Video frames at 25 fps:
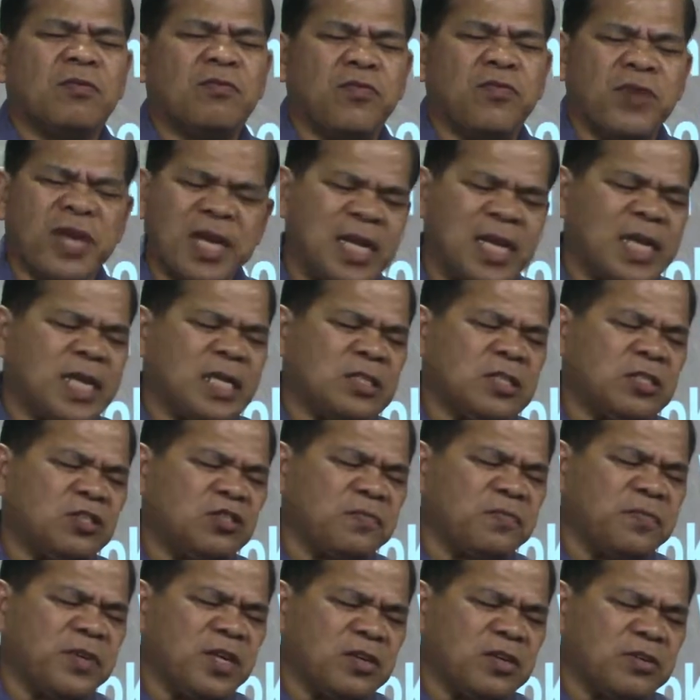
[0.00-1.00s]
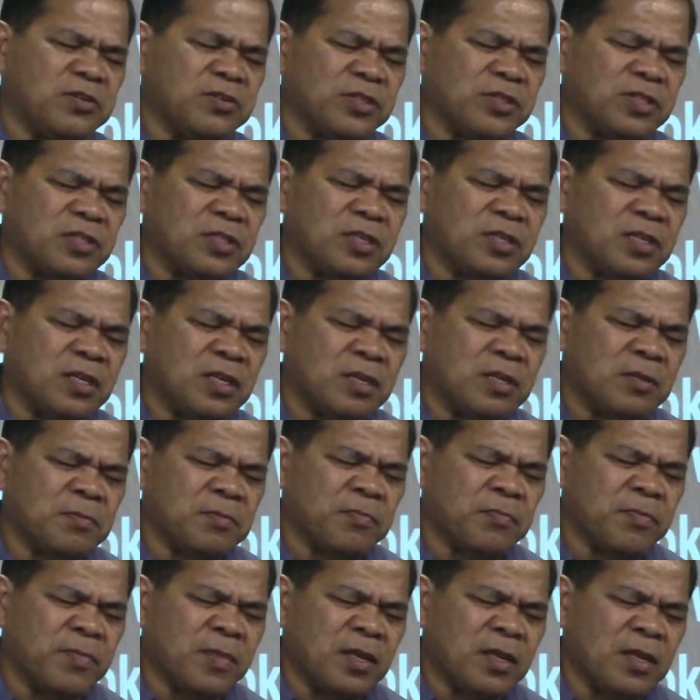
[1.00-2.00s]
willing to be used
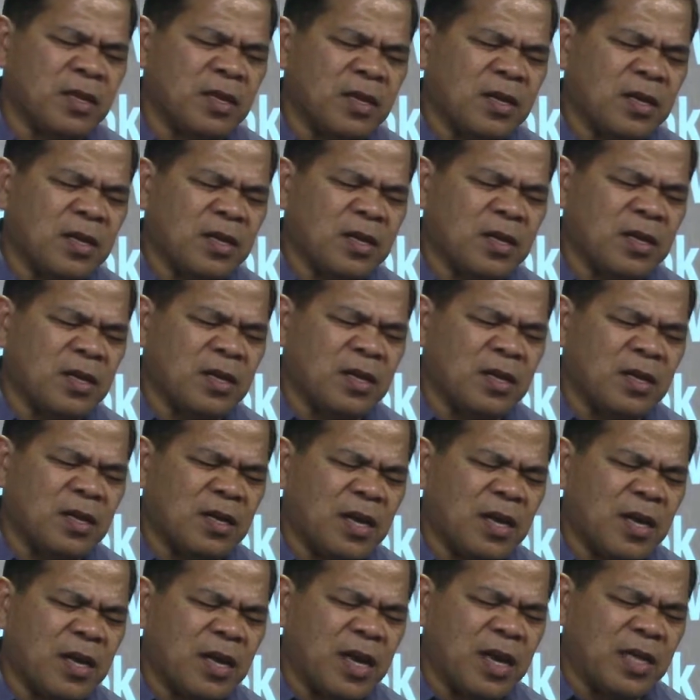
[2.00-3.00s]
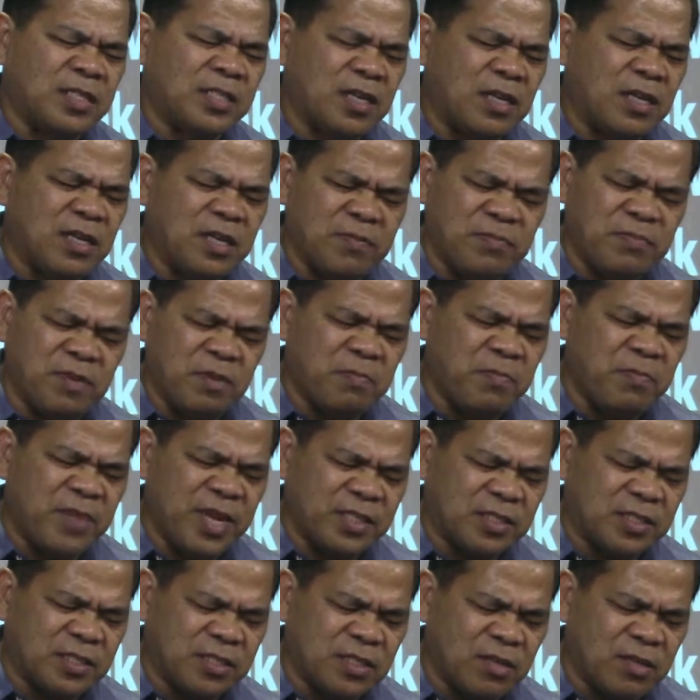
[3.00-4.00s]
as a living
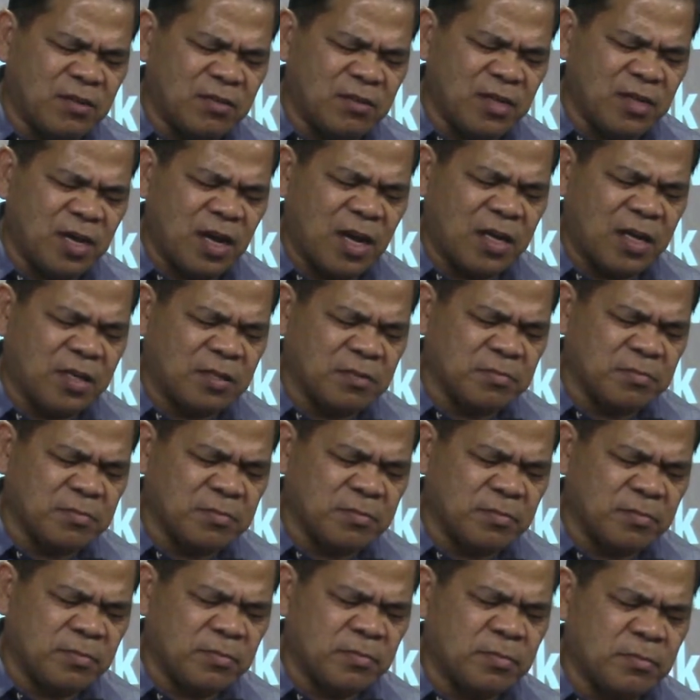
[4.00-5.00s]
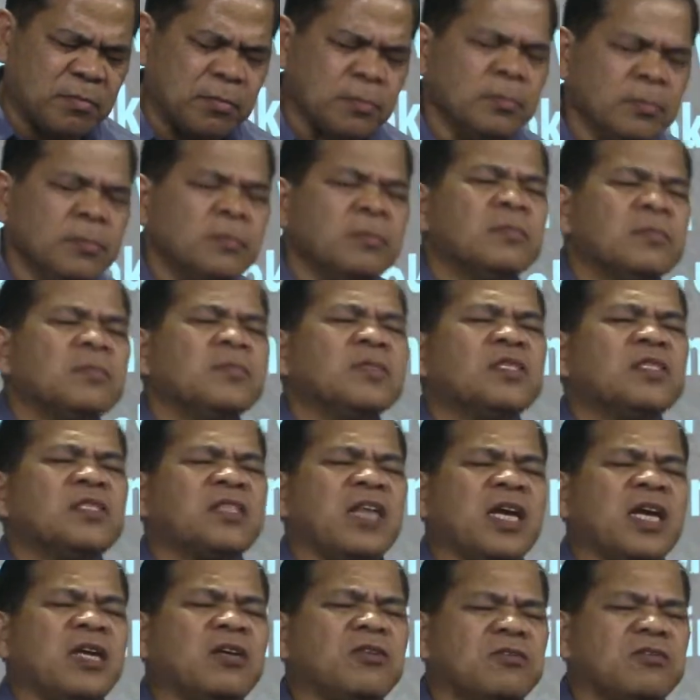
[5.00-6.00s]
vessel of God.
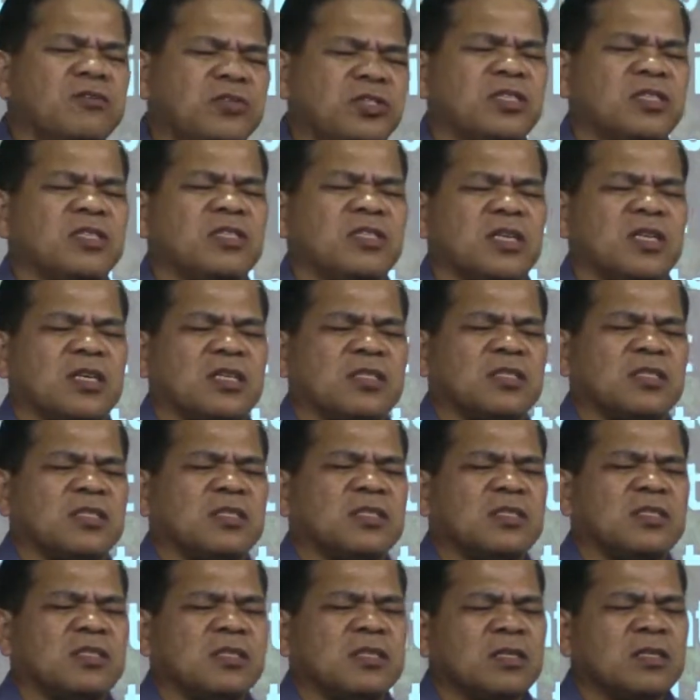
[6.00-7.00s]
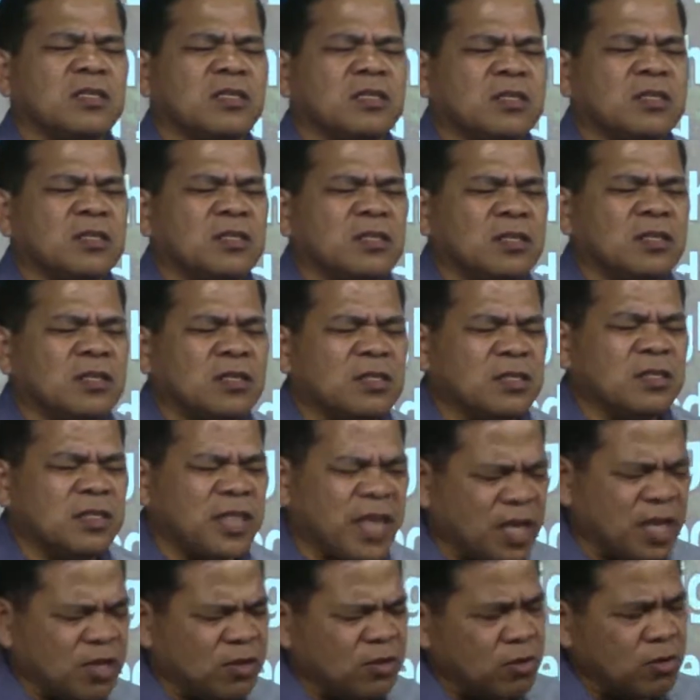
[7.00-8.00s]
Thank you, Jesus.
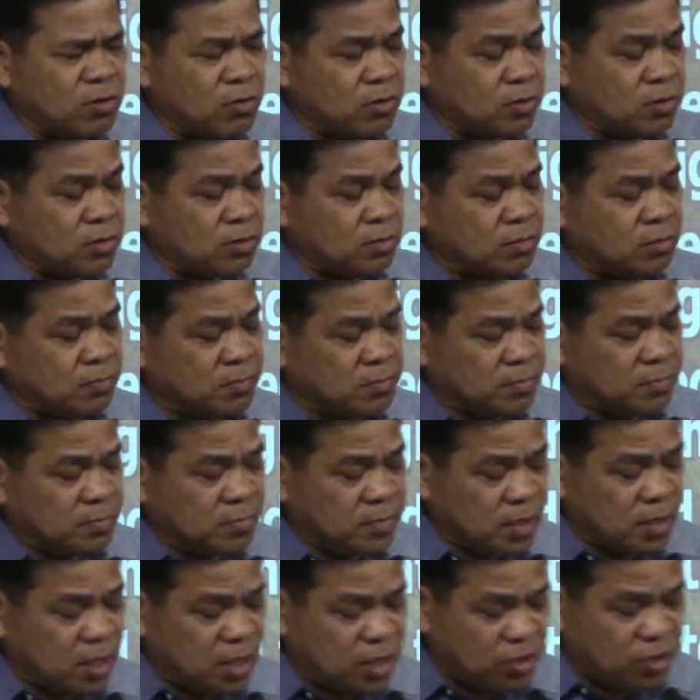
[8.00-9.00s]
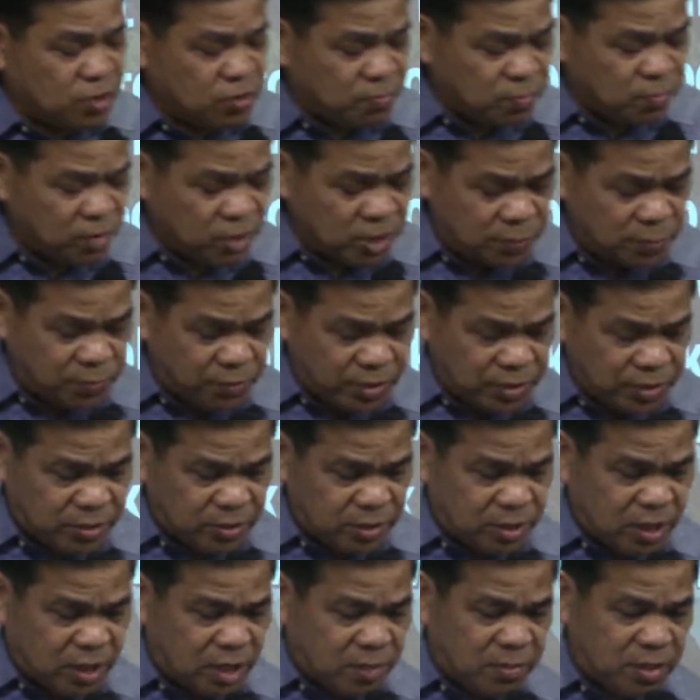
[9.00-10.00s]
Thank you, Lord. In your most
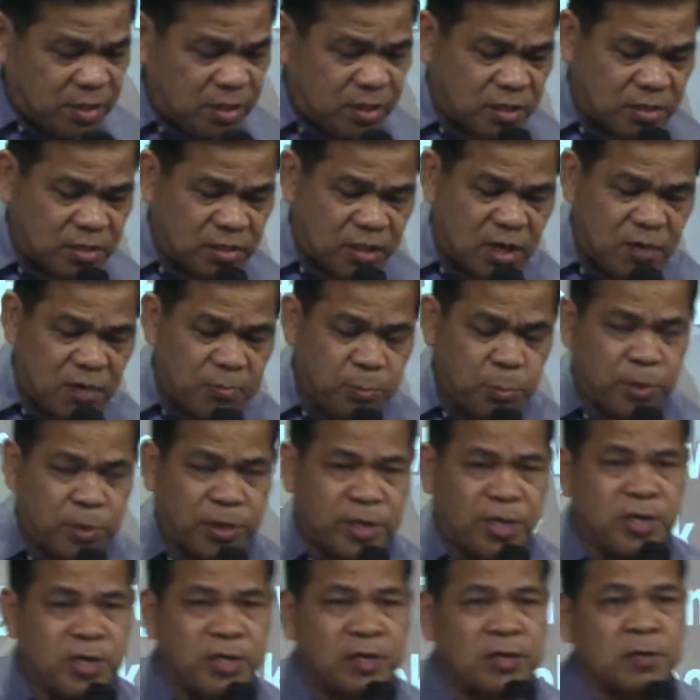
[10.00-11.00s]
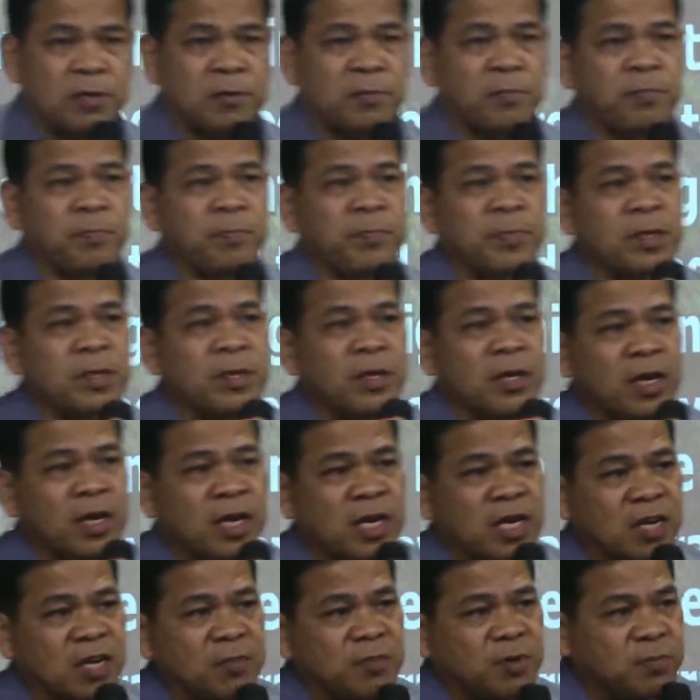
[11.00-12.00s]
precious name, this is our prayer.
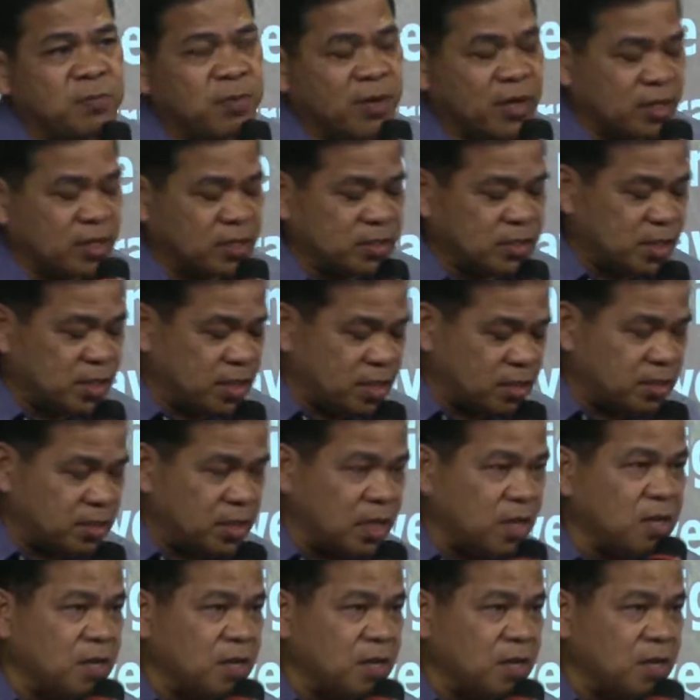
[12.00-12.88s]
And everybody says,